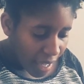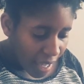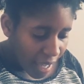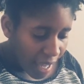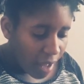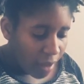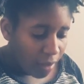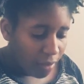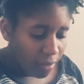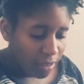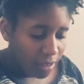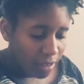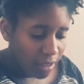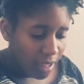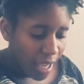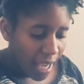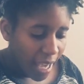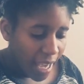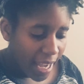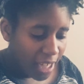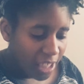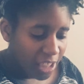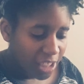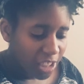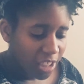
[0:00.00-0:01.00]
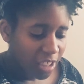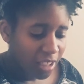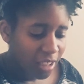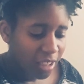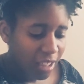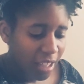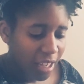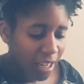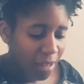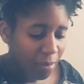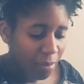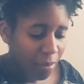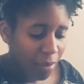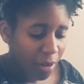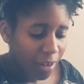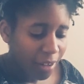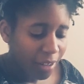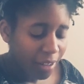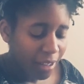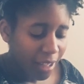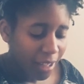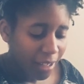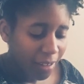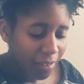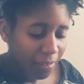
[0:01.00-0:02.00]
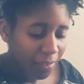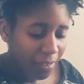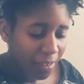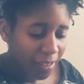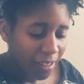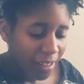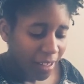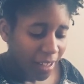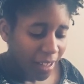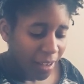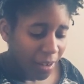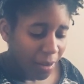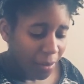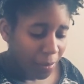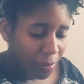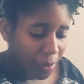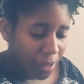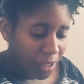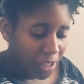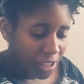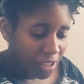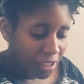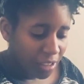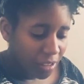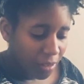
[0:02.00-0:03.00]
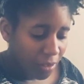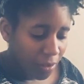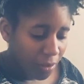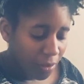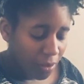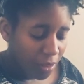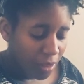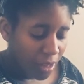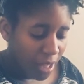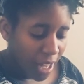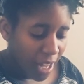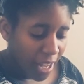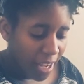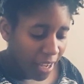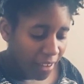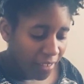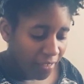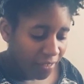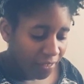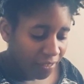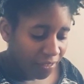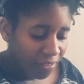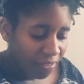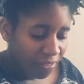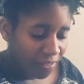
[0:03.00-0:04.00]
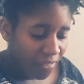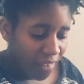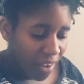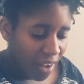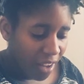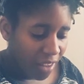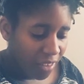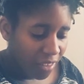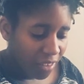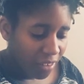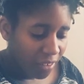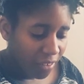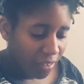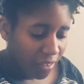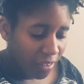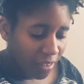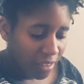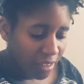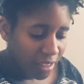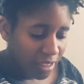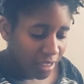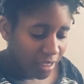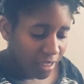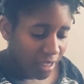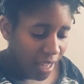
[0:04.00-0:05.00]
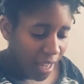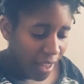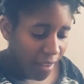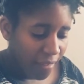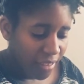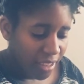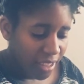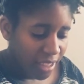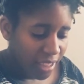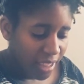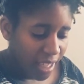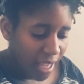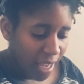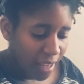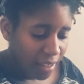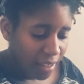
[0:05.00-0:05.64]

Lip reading: else ancient landmark, thank you Lord, which thy father have set.